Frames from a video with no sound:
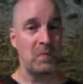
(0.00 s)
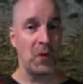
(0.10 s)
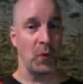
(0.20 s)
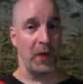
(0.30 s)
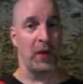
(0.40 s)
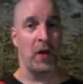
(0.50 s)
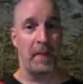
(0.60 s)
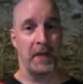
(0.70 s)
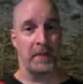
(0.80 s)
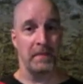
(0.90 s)
a quick
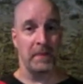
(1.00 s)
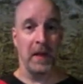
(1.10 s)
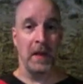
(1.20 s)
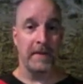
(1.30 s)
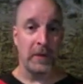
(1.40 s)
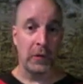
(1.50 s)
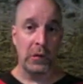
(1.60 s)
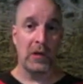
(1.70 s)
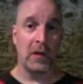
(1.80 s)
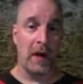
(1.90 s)
comment. If you
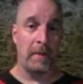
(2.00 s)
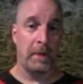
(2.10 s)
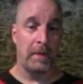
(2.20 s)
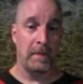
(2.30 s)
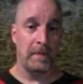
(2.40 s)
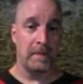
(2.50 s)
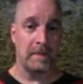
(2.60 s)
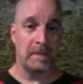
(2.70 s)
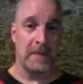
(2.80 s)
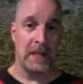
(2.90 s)
look up
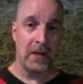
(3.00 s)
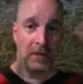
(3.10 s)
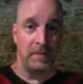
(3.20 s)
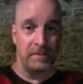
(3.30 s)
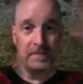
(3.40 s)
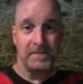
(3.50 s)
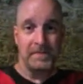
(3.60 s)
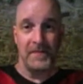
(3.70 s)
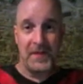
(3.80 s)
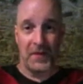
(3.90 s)
here
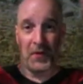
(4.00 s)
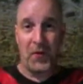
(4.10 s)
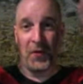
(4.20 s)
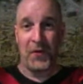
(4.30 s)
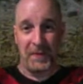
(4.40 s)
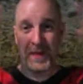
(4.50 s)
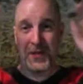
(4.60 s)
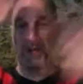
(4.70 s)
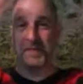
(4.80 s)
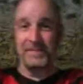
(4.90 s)
in the corner of the
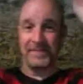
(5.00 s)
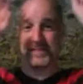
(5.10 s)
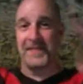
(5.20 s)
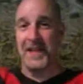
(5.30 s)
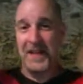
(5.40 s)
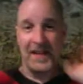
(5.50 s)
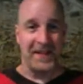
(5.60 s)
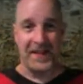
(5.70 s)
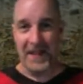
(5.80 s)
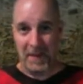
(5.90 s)
picture,
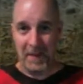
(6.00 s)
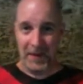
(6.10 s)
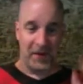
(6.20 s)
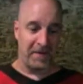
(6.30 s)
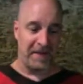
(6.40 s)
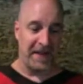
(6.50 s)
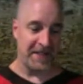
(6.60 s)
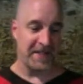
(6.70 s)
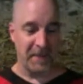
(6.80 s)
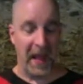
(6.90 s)
you got my big ugly
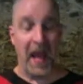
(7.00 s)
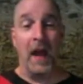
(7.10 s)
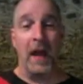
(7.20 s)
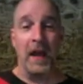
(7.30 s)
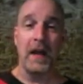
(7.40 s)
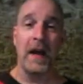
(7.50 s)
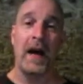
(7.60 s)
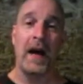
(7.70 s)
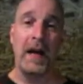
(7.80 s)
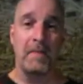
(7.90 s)
face.
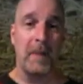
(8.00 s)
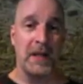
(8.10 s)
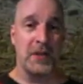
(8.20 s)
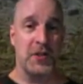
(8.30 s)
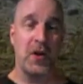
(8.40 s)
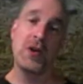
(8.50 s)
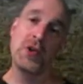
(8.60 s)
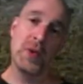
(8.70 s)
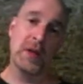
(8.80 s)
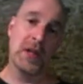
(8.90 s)
I might start
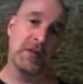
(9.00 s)
doing this for